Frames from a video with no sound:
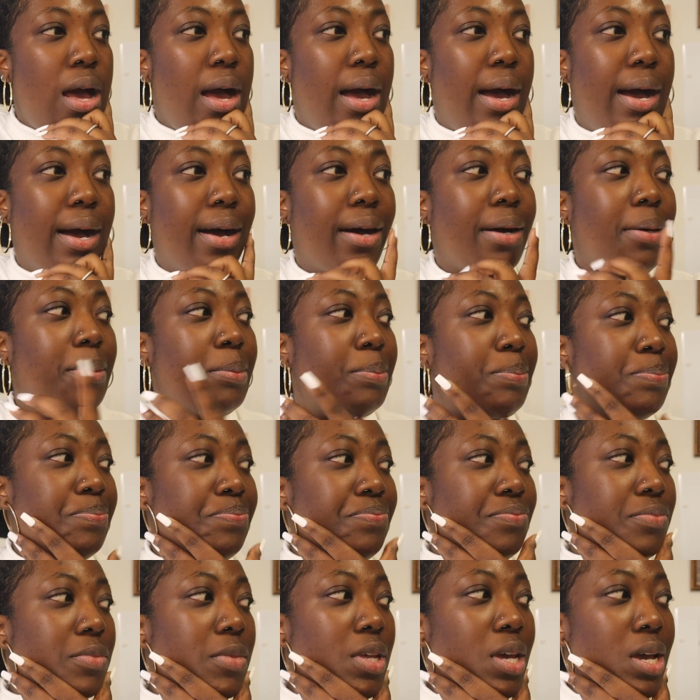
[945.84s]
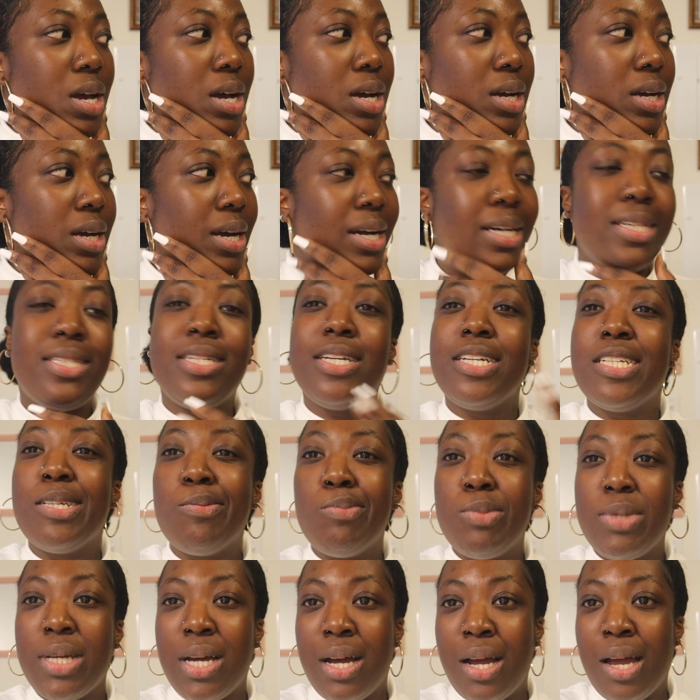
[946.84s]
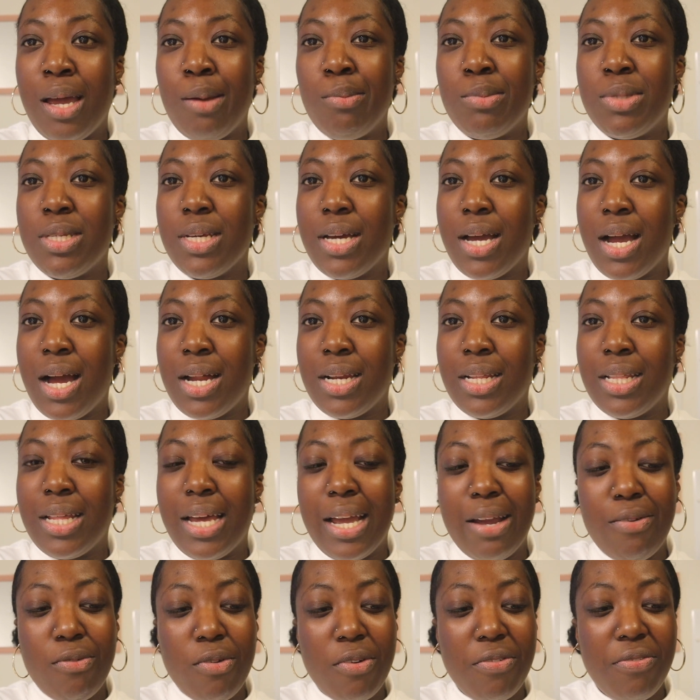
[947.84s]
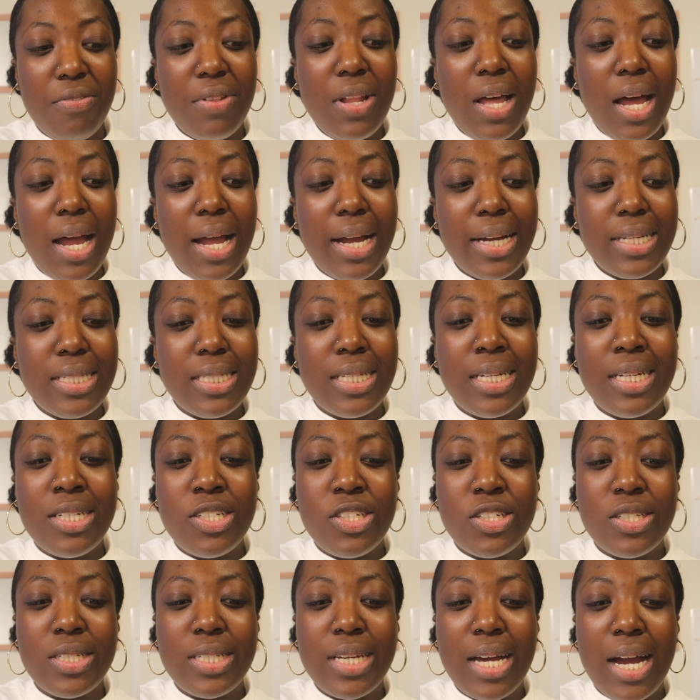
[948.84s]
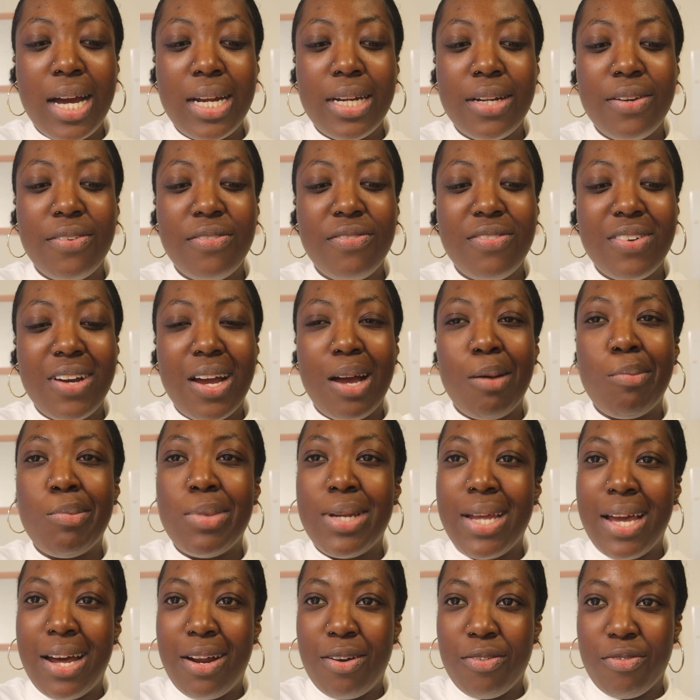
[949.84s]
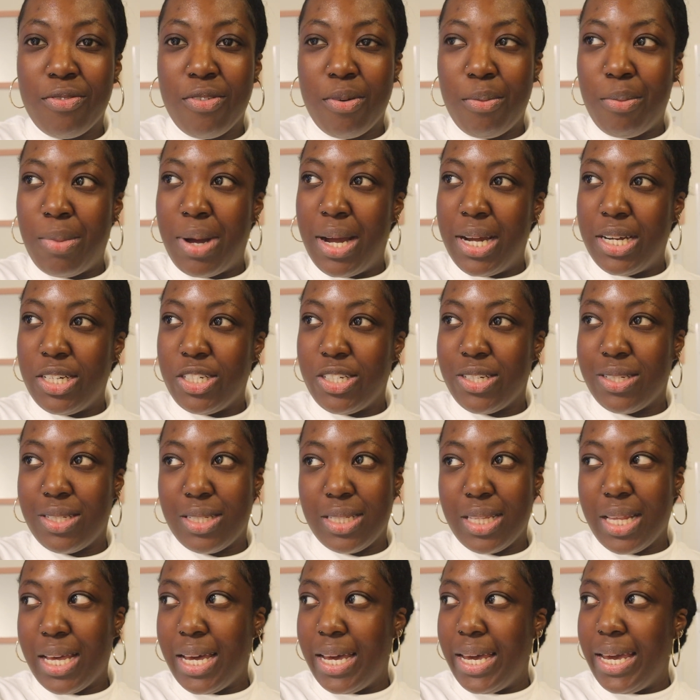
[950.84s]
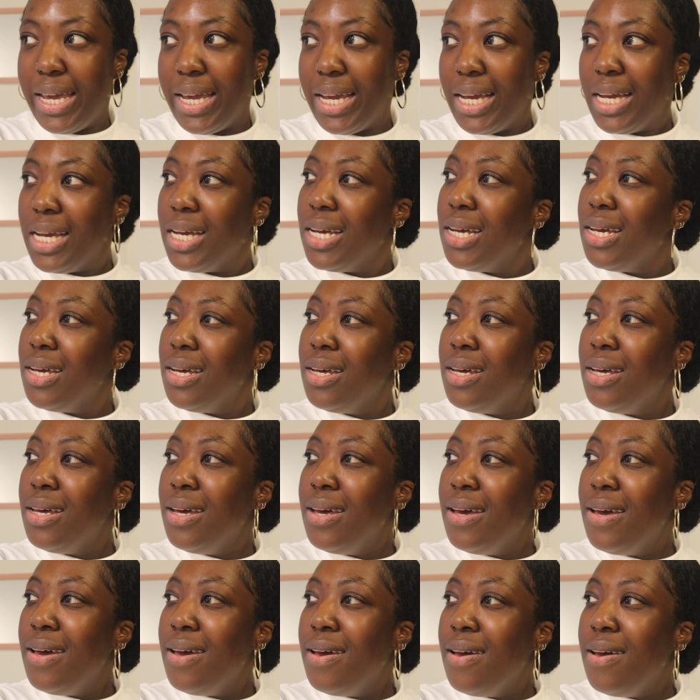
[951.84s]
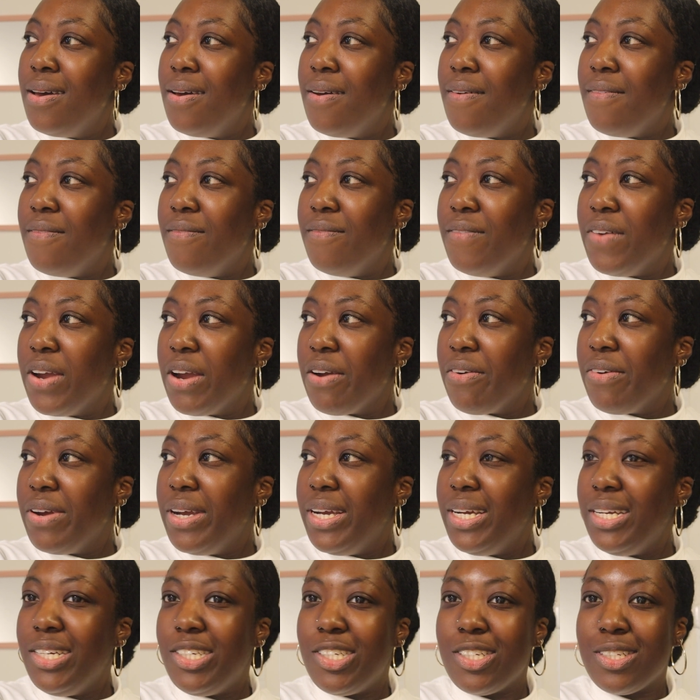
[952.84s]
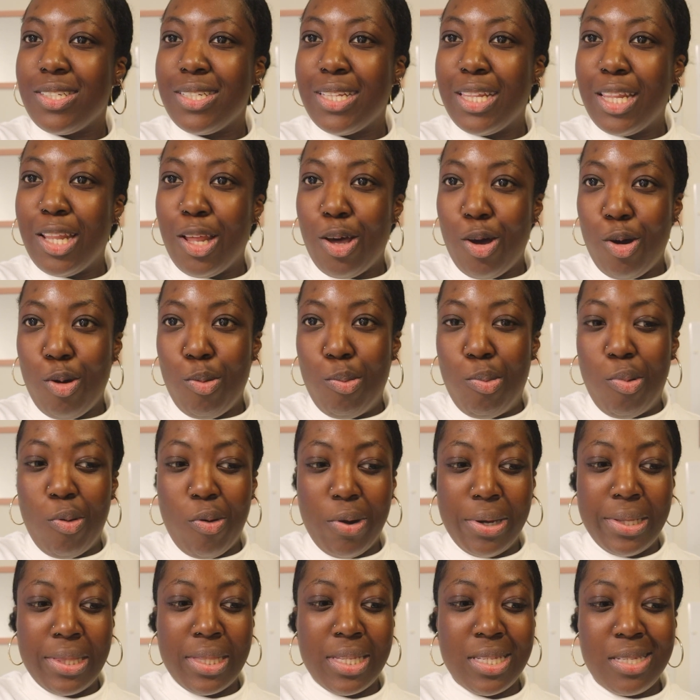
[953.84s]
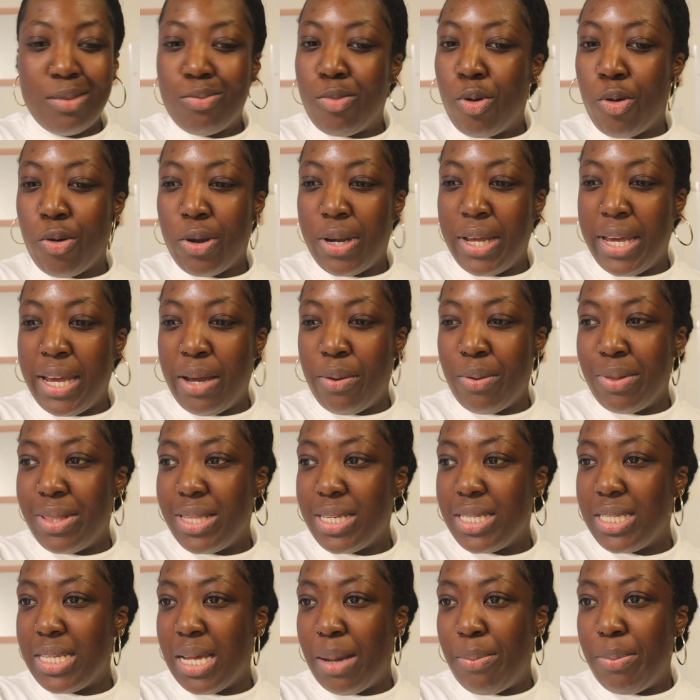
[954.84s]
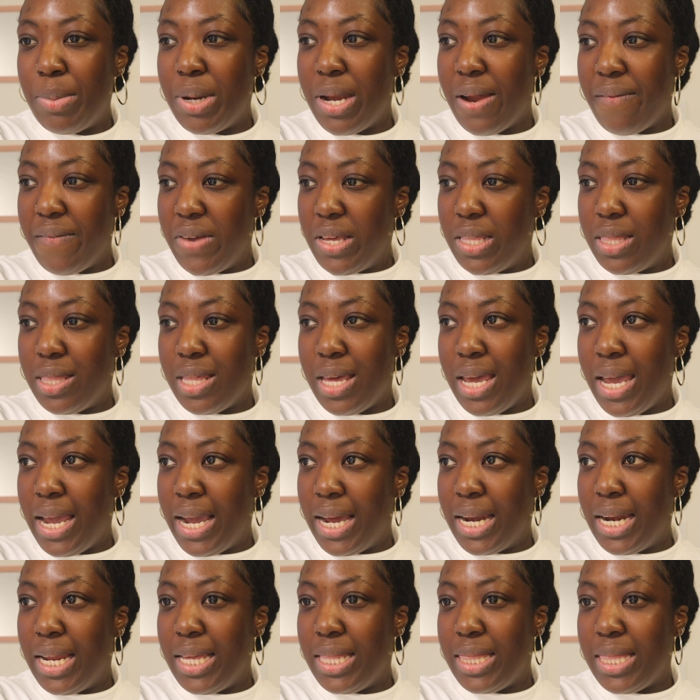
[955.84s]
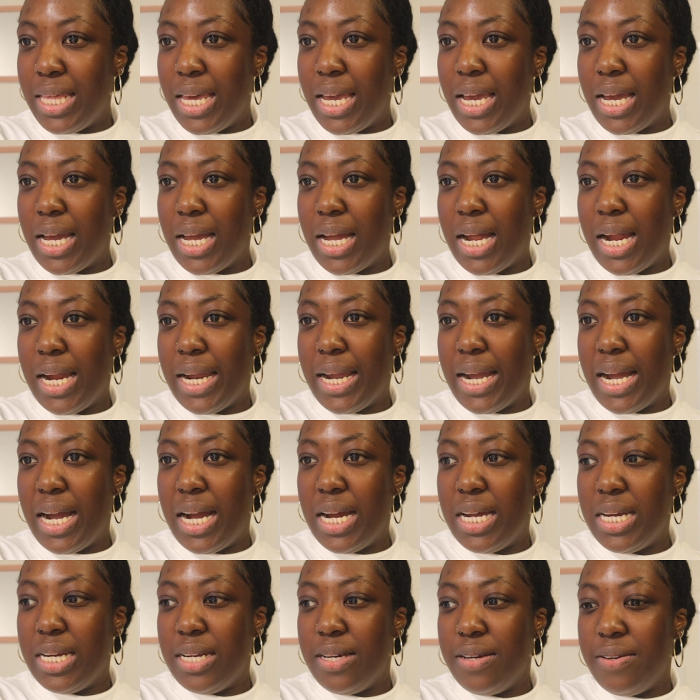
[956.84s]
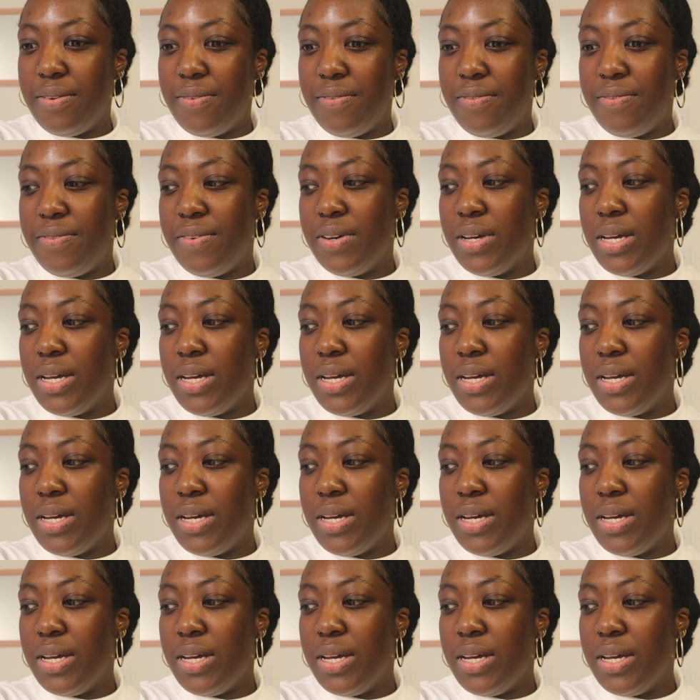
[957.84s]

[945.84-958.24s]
I took some time to kind of like reflect and just kind of come down from my just like very just low point this morning with step and everything. And I think I kind of